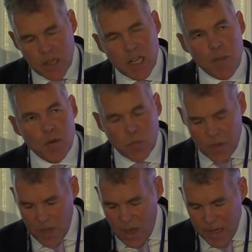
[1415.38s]
coupled
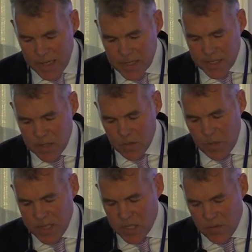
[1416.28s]
with highly skilled
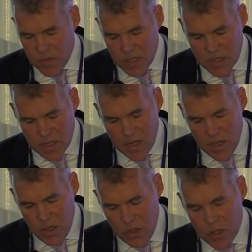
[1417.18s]
police officers
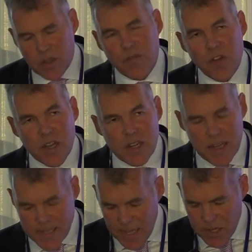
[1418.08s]
who can convert
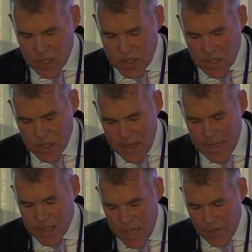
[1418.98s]
intelligence
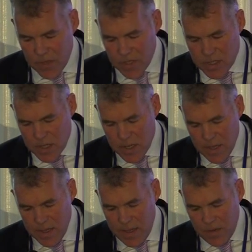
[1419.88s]
into evidence
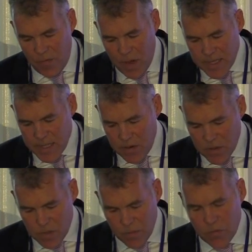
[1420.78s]
and fight
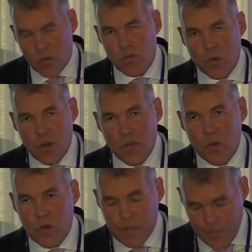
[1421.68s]
terrorism through the rule of
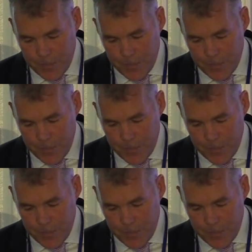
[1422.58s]
law.